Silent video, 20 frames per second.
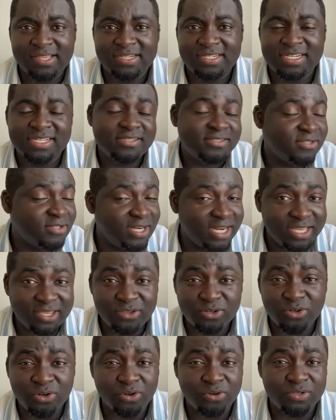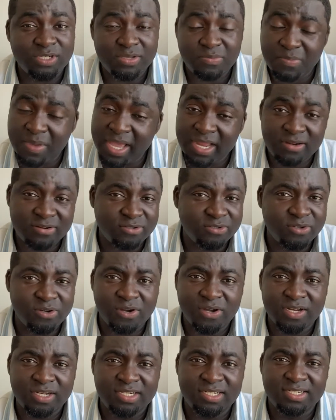just to let you know, depend on
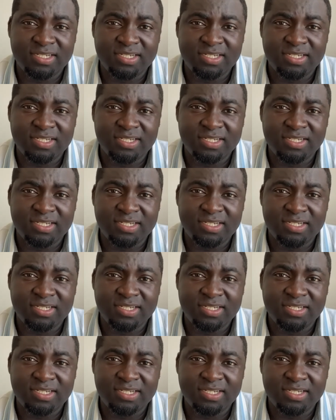God.